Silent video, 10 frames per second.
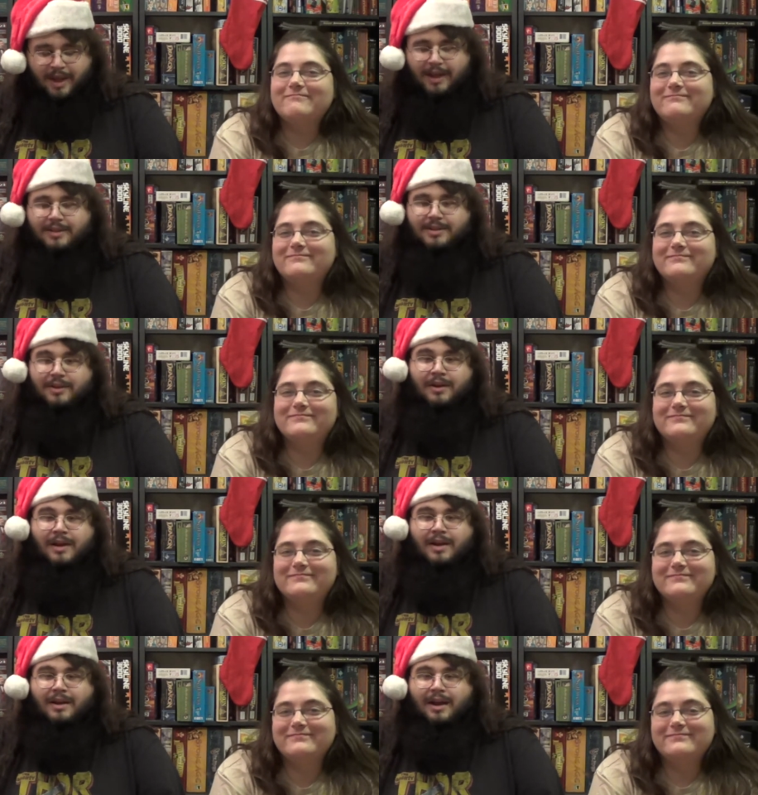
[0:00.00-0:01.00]
Speaker 1: Yeah, so
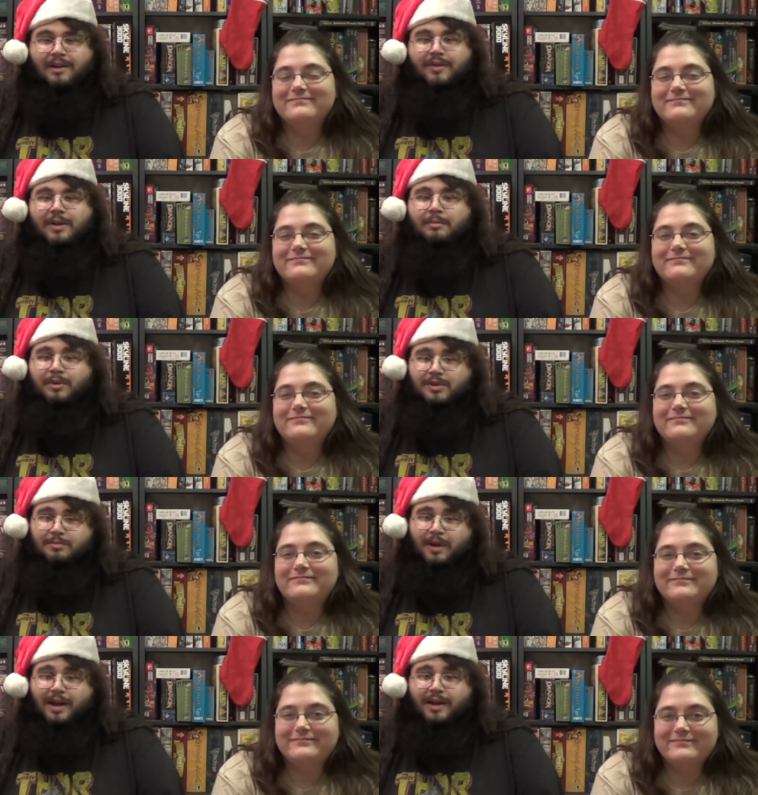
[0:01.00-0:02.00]
kind of an
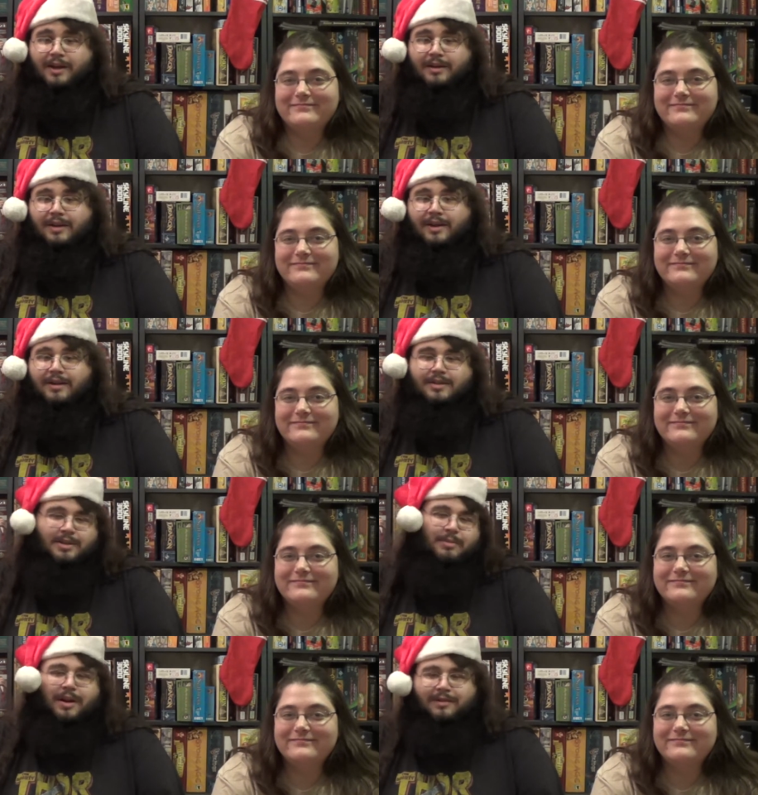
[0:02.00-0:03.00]
impulse buy and
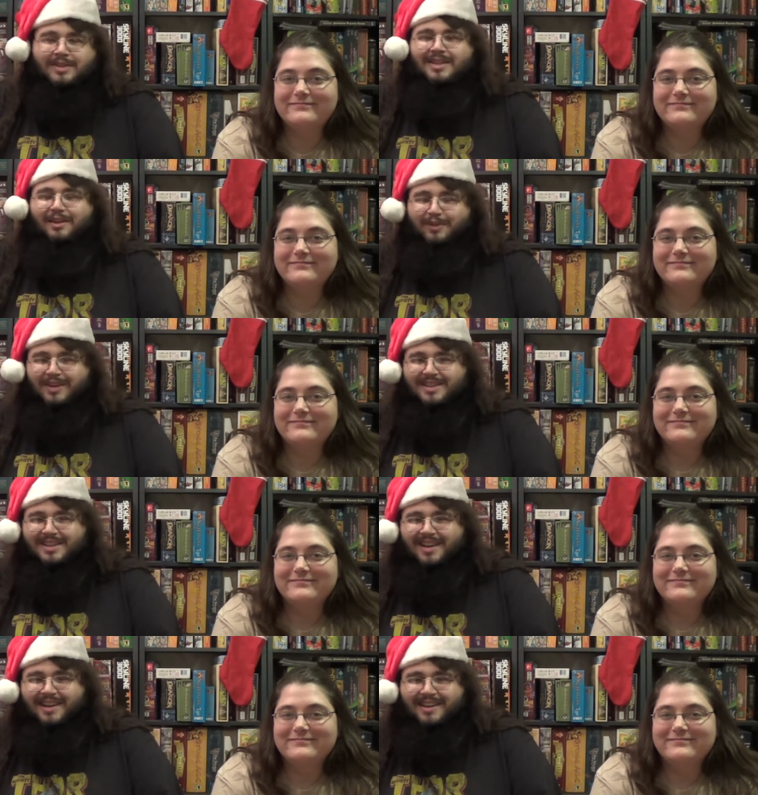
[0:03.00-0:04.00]
something obviously that'll fit in a
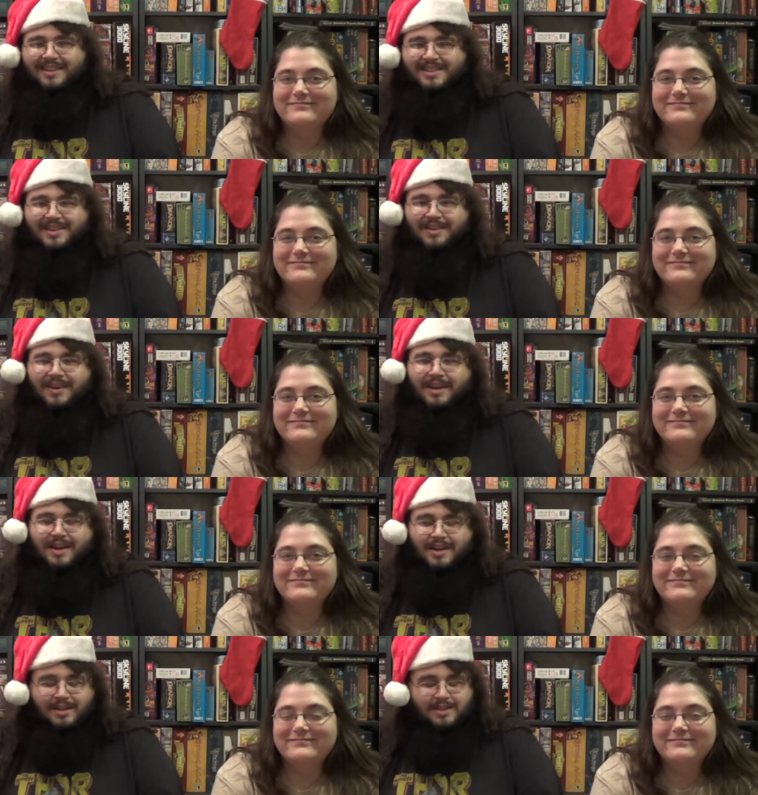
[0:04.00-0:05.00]
stocking. So
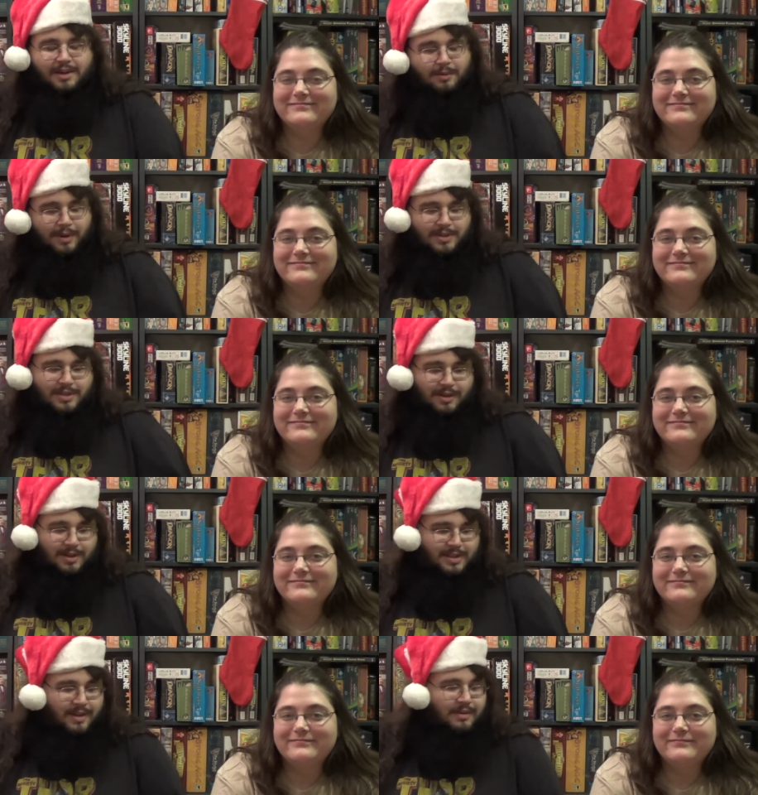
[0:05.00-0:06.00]
Sarah, why don't you
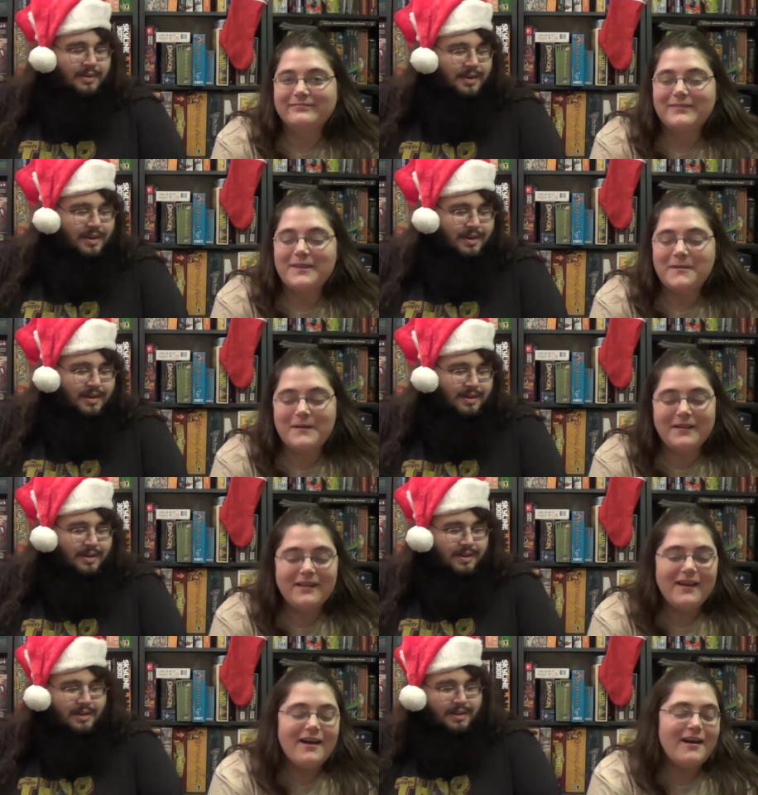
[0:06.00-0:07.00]
start us
Speaker 2: out?
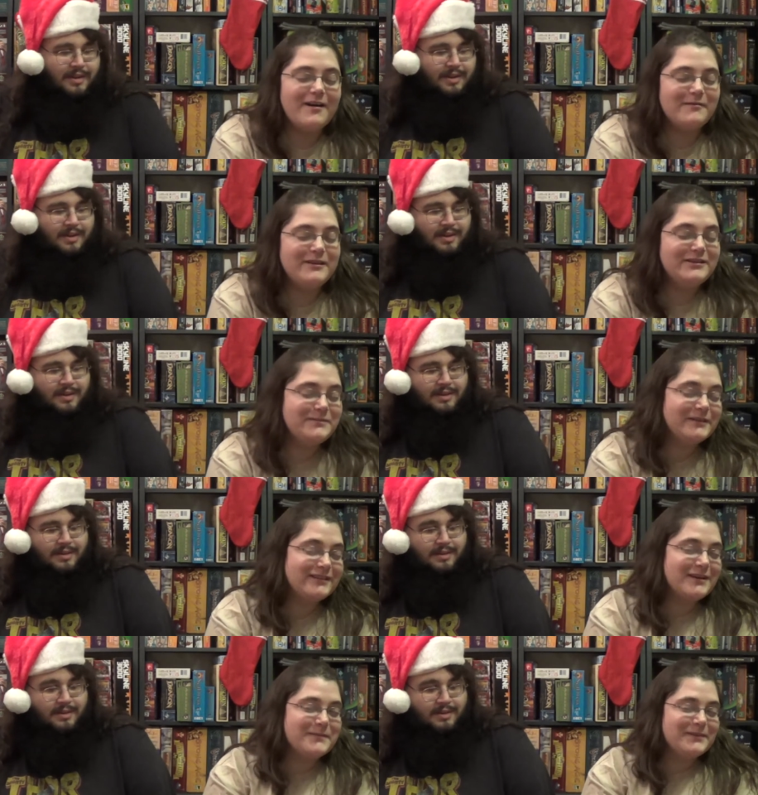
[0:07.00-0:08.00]
Well, we each
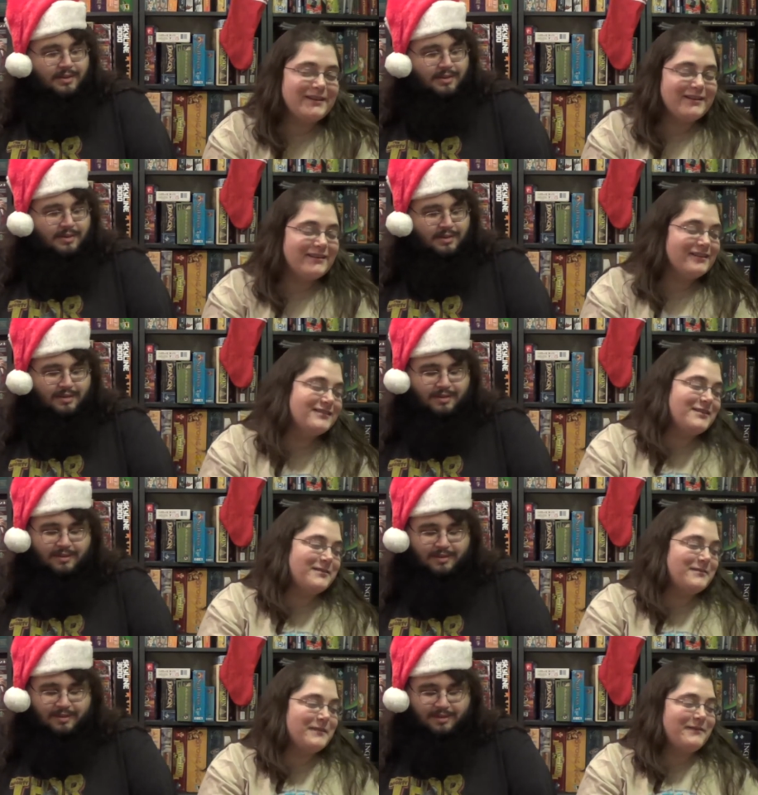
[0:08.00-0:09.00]
picked a couple here, and
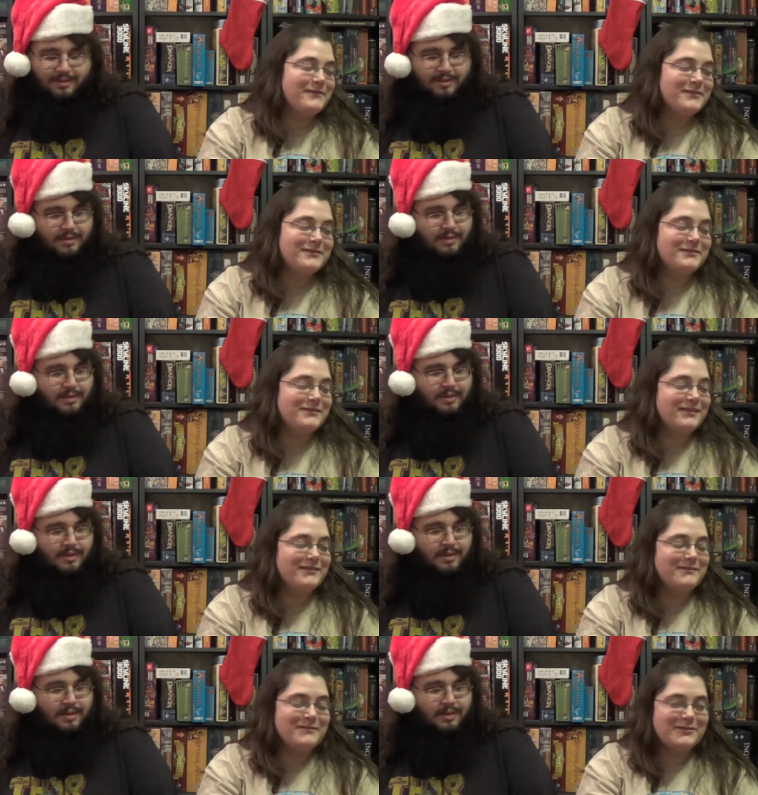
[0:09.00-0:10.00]
so my first
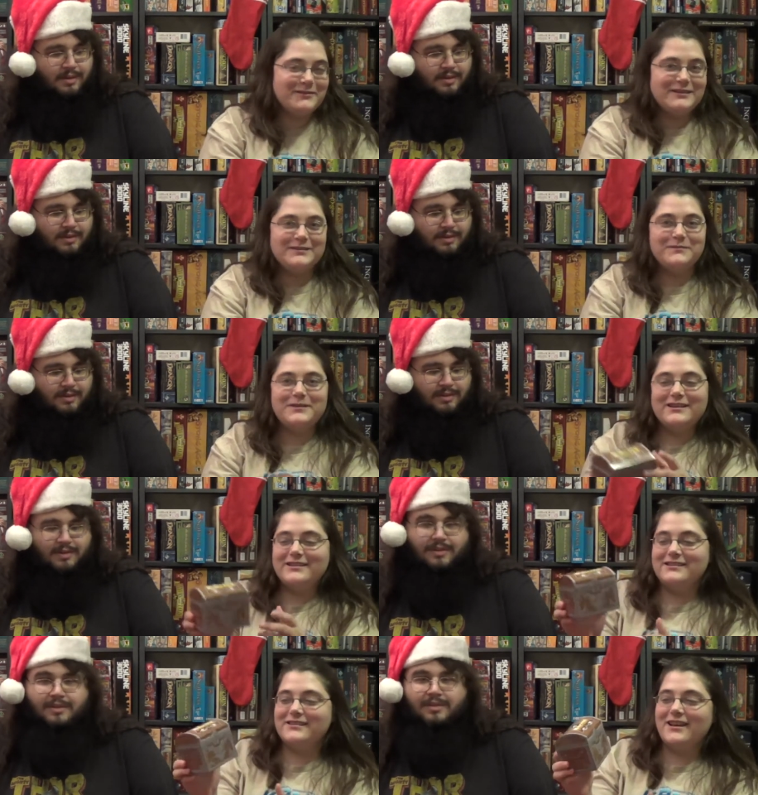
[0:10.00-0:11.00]
choice
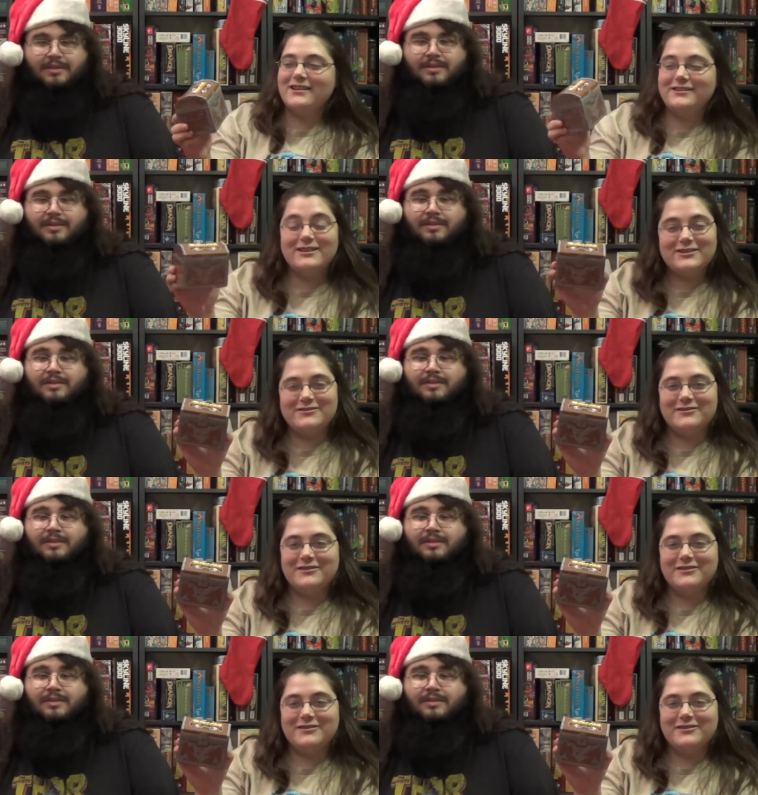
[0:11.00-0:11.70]
was Dungeon